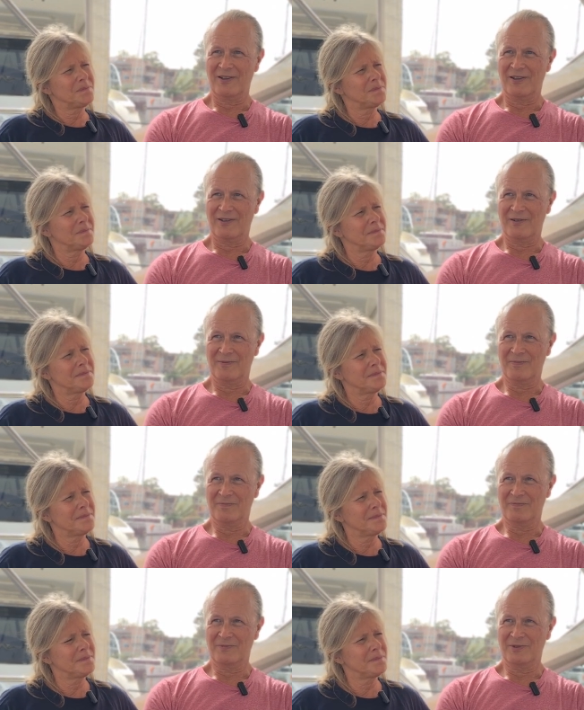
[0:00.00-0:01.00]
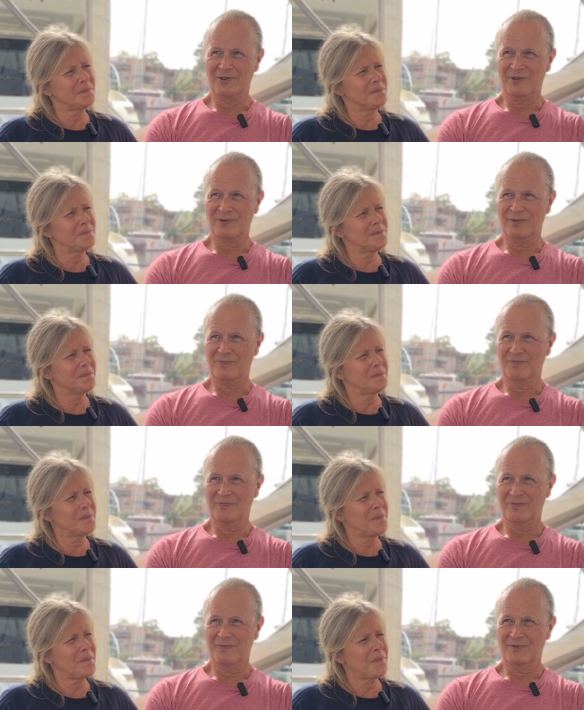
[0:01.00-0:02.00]
Speaker 1: Uh, so
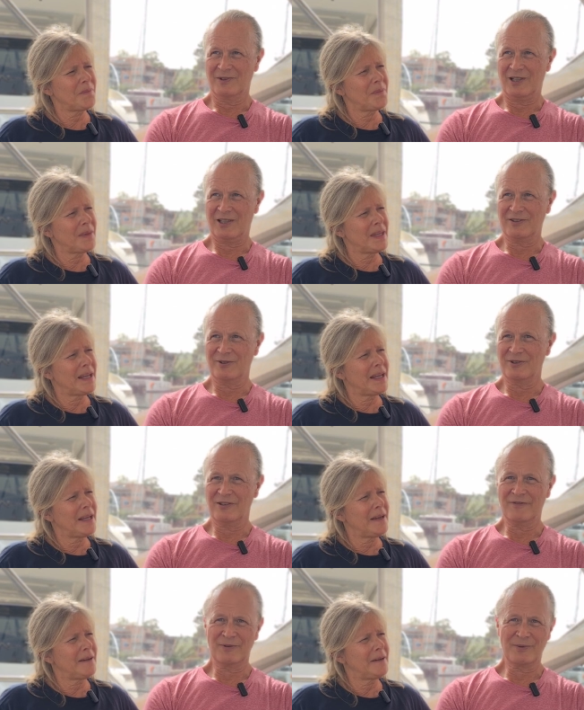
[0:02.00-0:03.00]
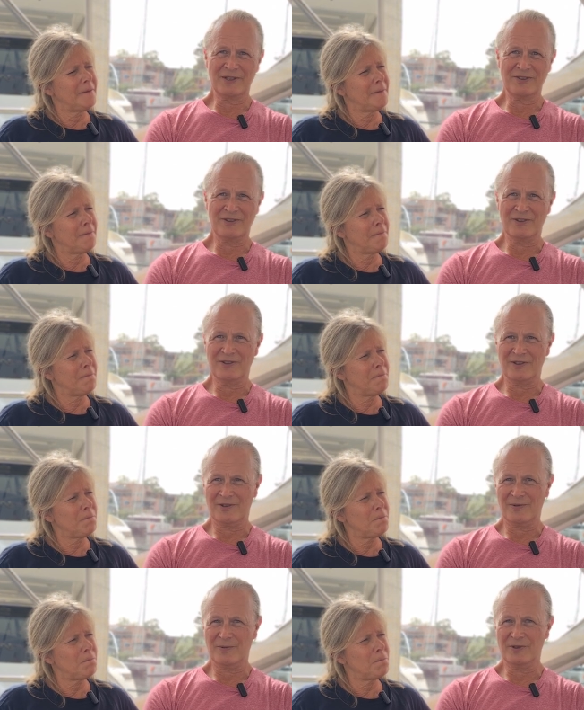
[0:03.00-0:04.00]
ask yourself the question,
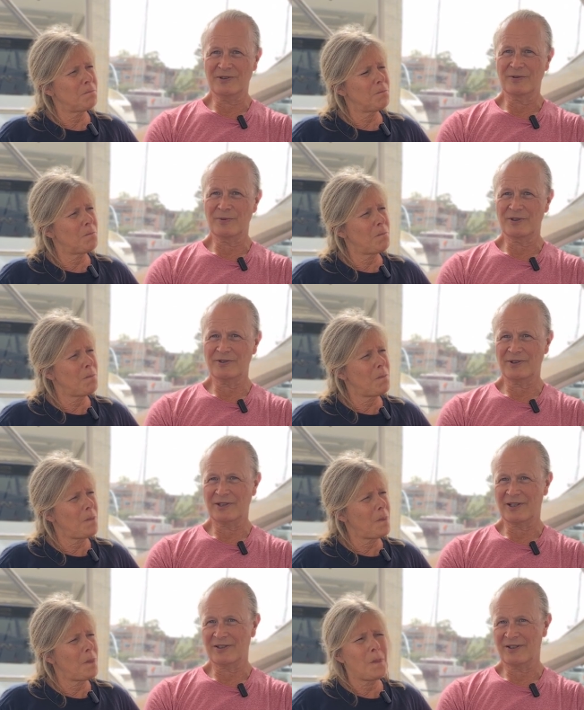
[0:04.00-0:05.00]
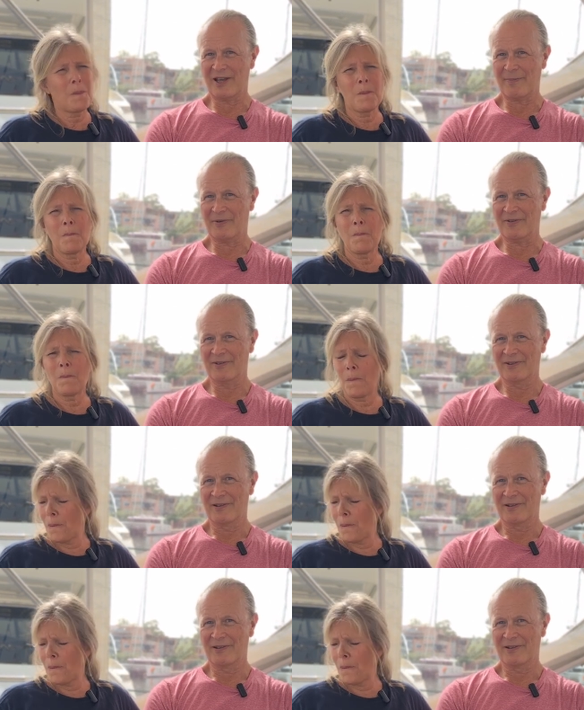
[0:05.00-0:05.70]
uh, what is the worst thing that can happen?